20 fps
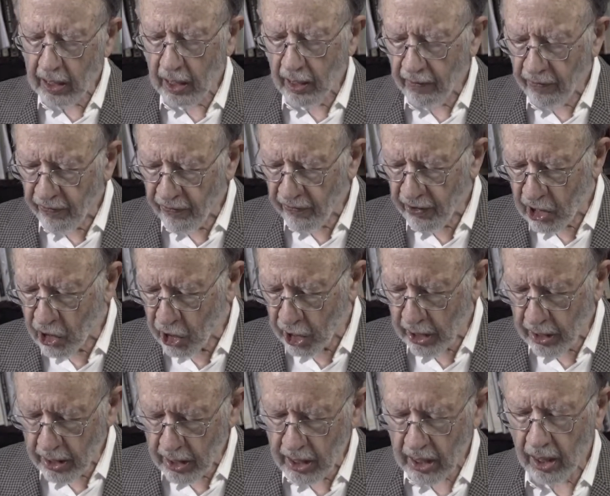the
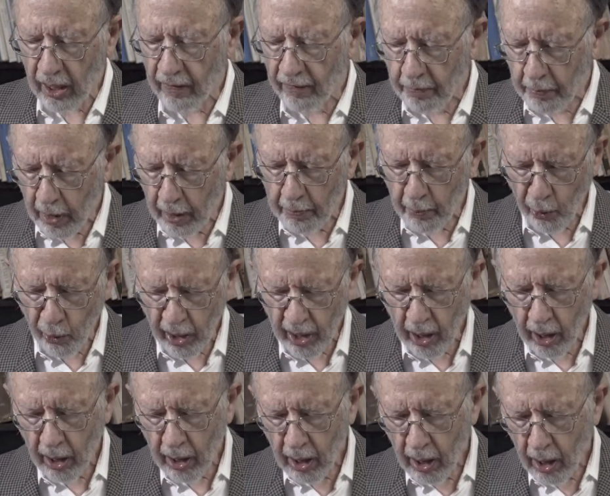efficiency of
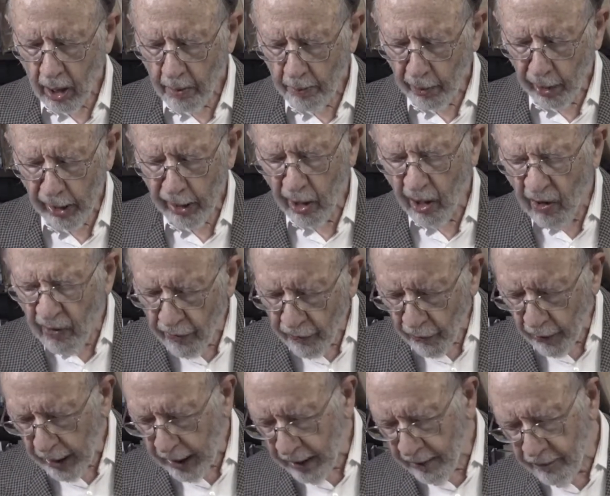memory by
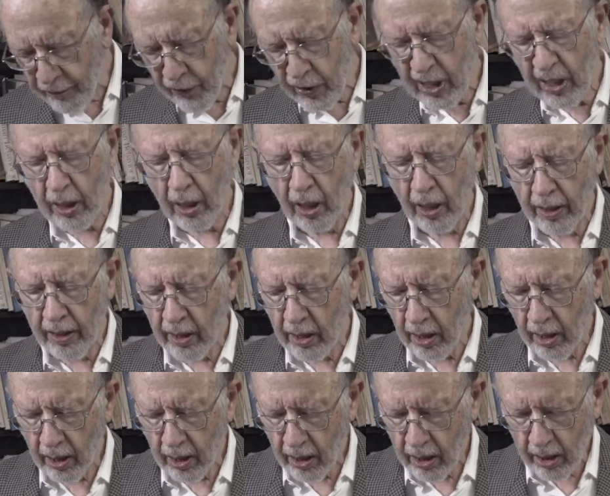
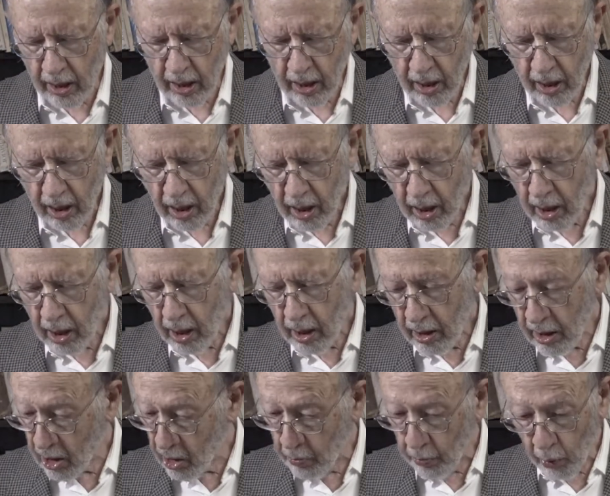overemphasizing its
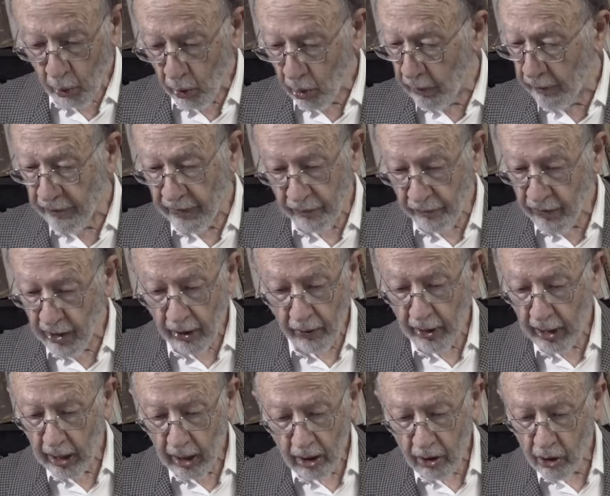small
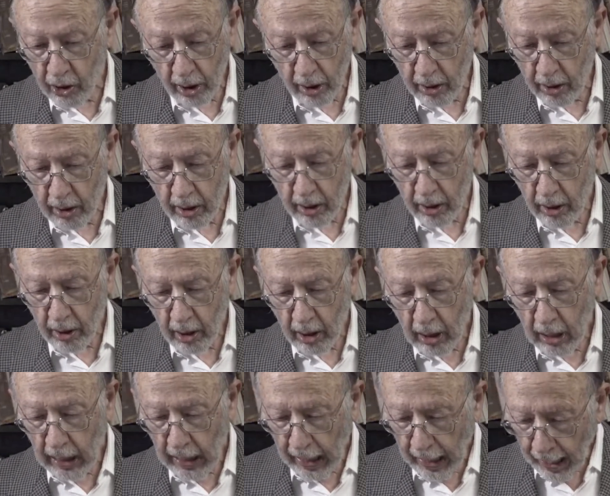variations.
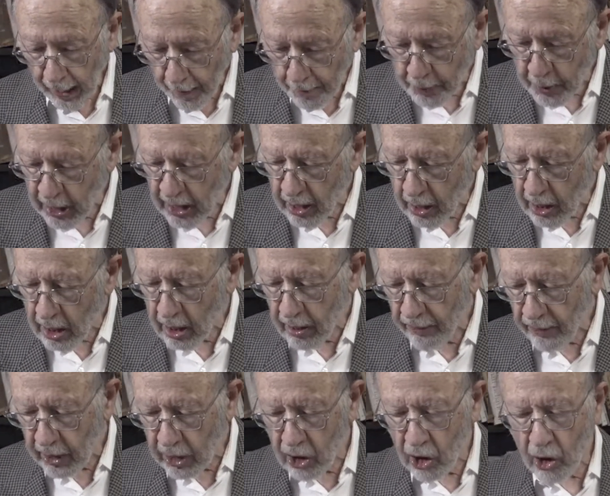Absence
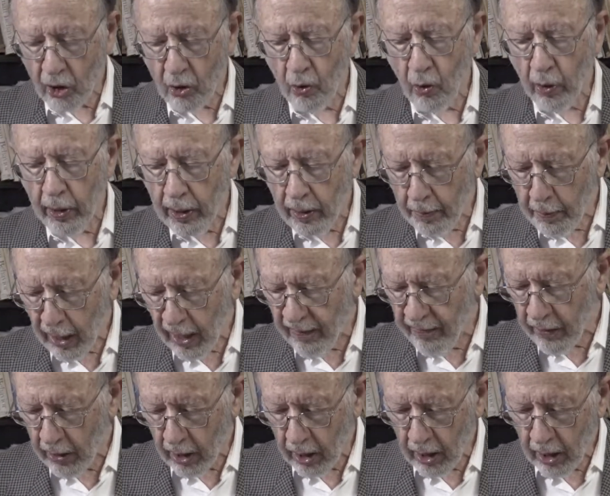of extreme
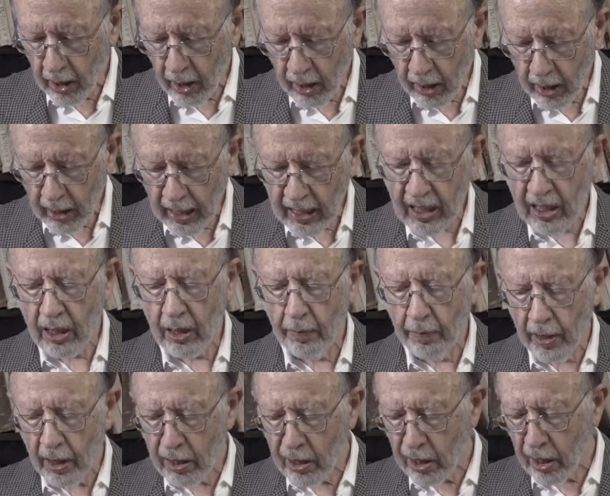
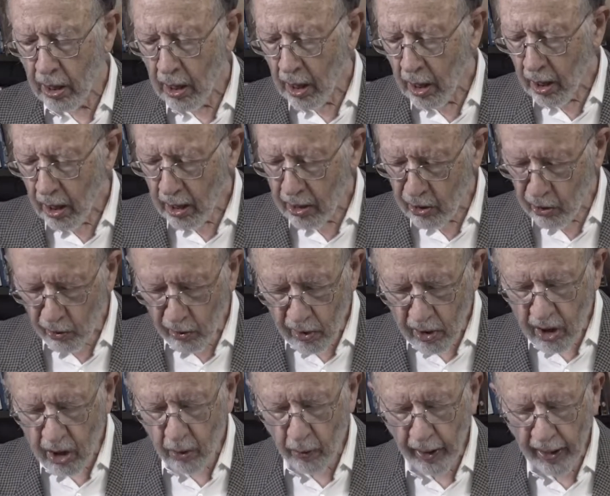estimates is
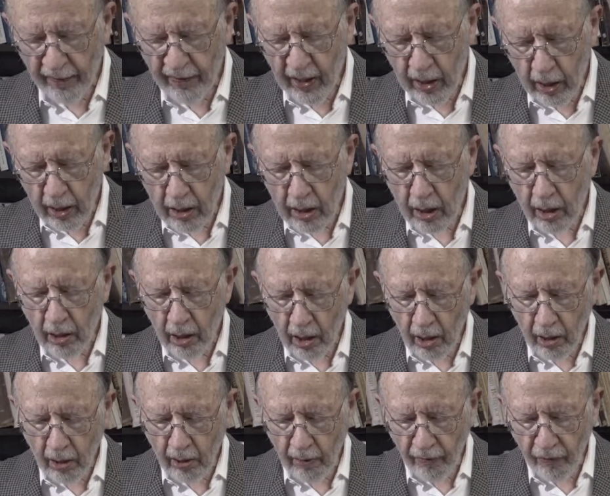also evidence in
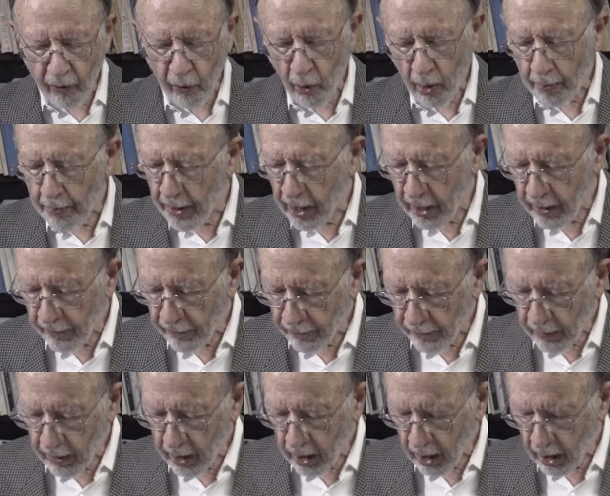
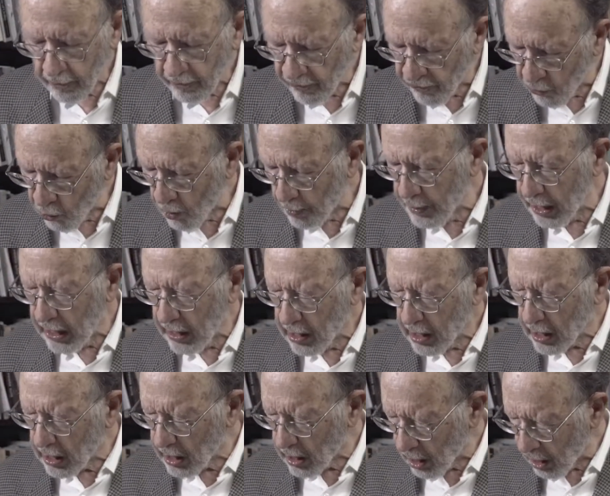conformity
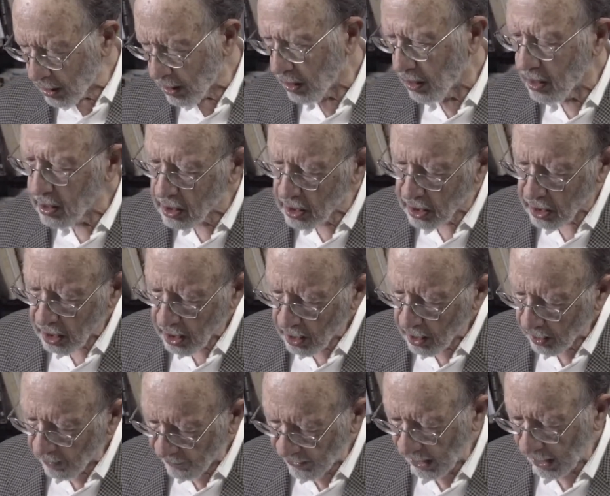studies
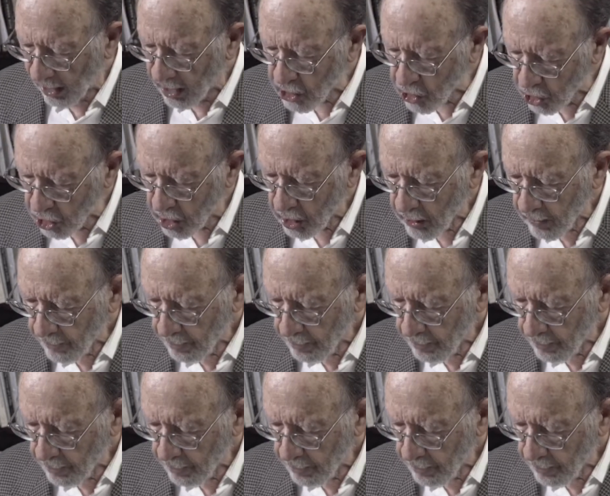of ASH,